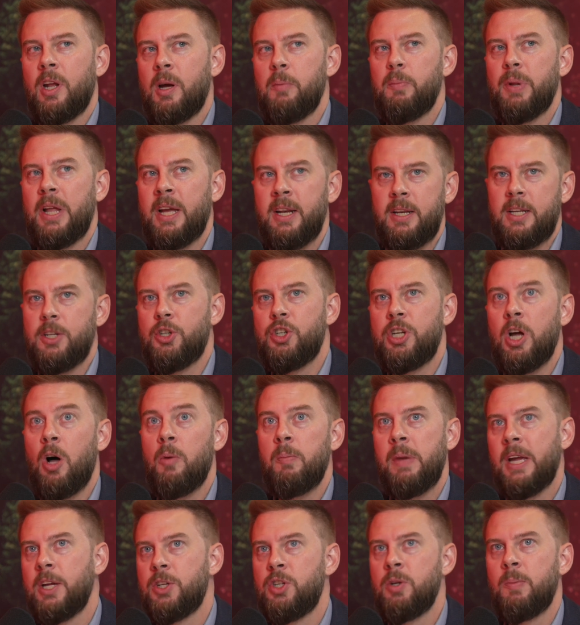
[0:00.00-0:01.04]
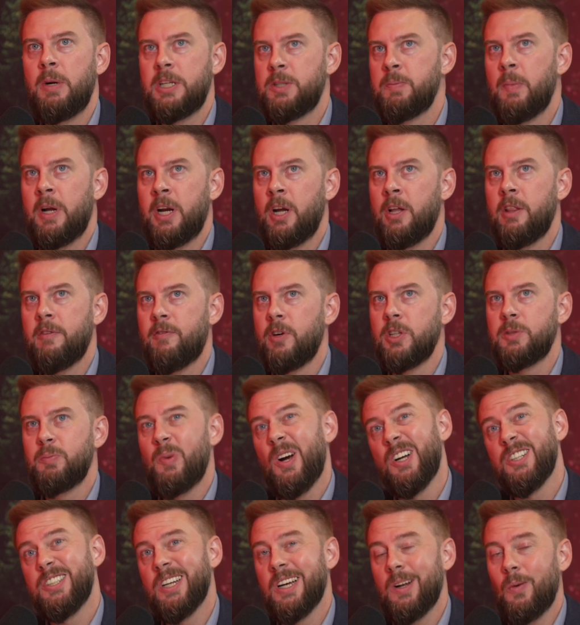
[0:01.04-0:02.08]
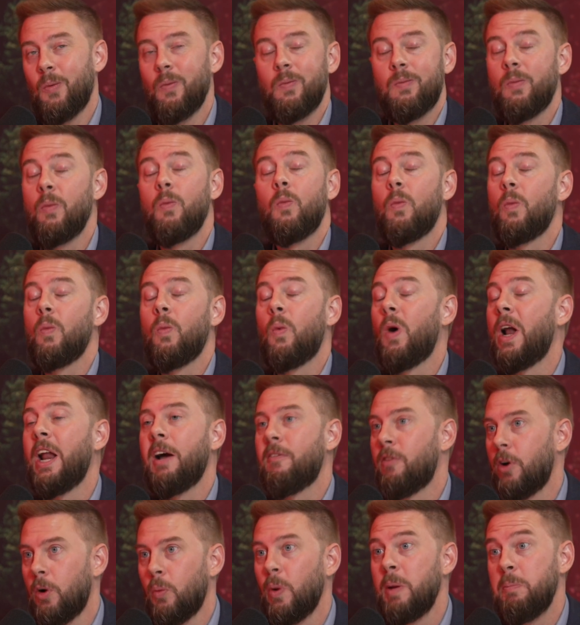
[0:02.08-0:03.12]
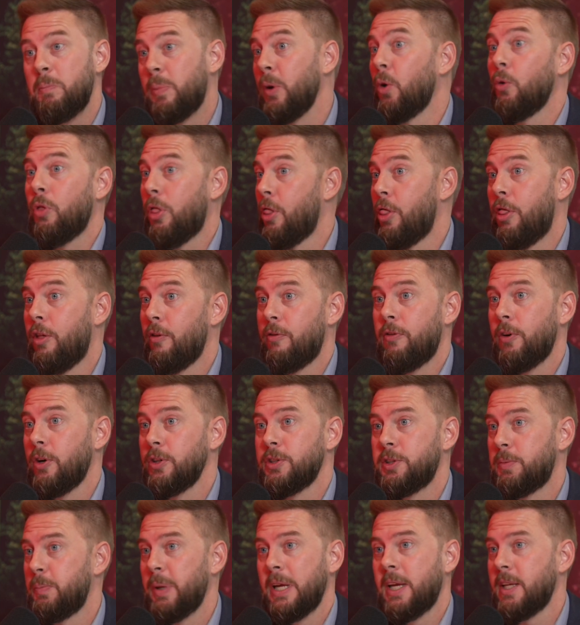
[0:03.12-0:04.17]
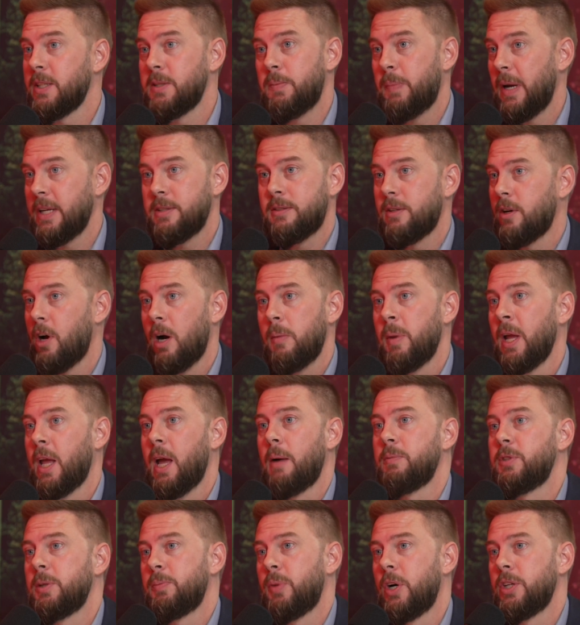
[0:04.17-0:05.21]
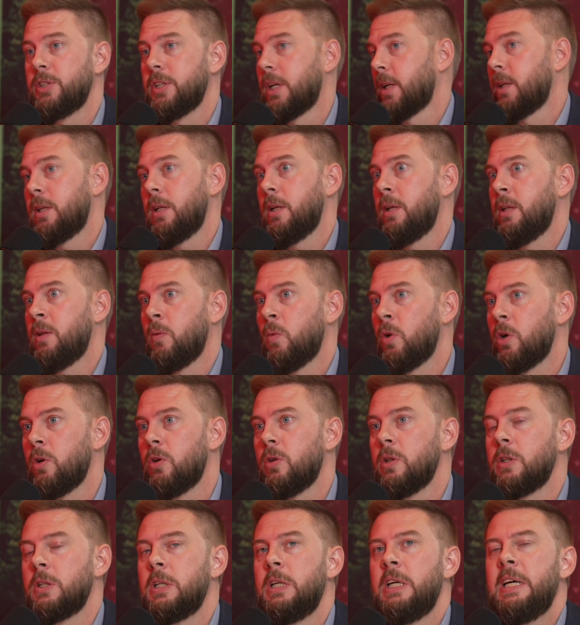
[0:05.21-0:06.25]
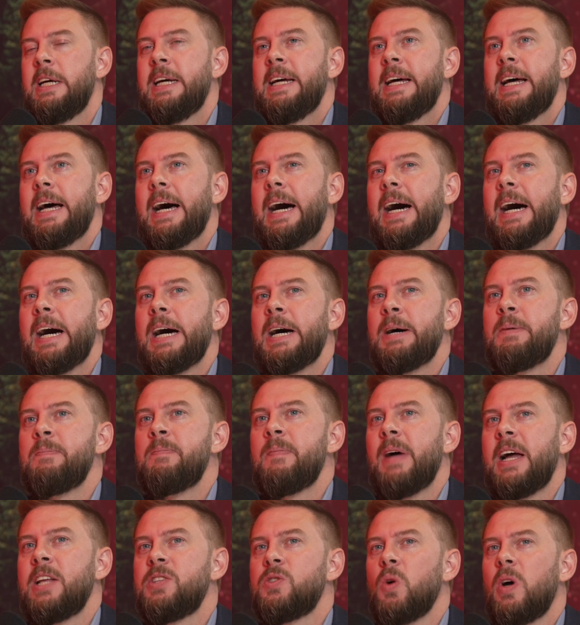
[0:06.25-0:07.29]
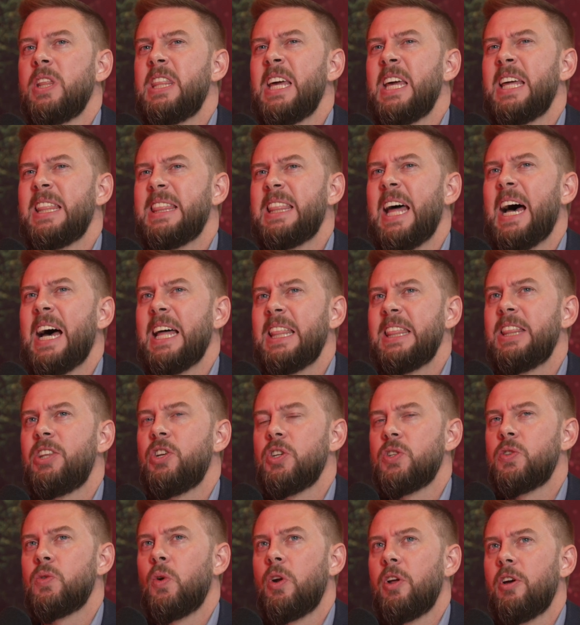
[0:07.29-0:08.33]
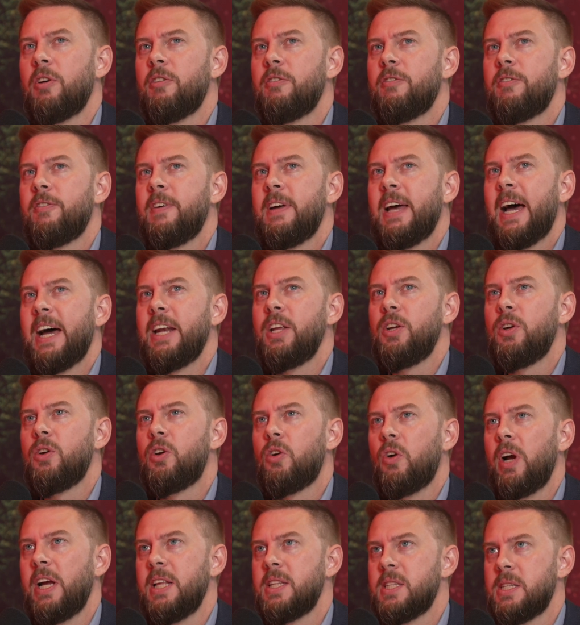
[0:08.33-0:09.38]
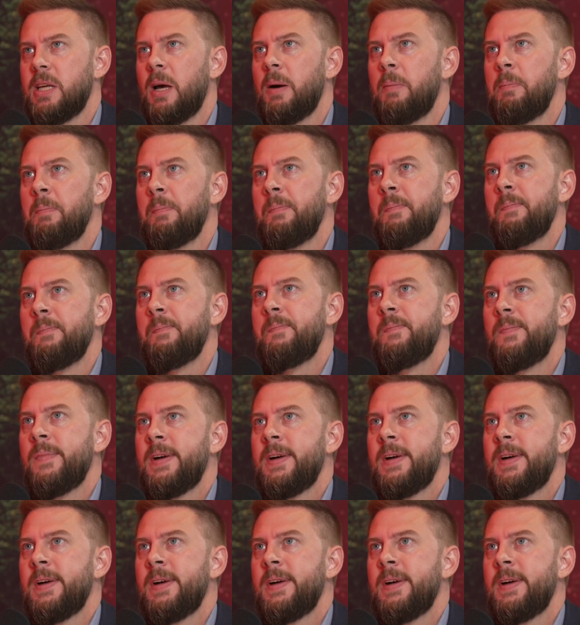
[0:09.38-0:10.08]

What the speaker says: complain, did Shell make too much money on the first project? Whatever. We built the first, biggest, best carbon capture project in the world. And so I think that just sort of, how do you create some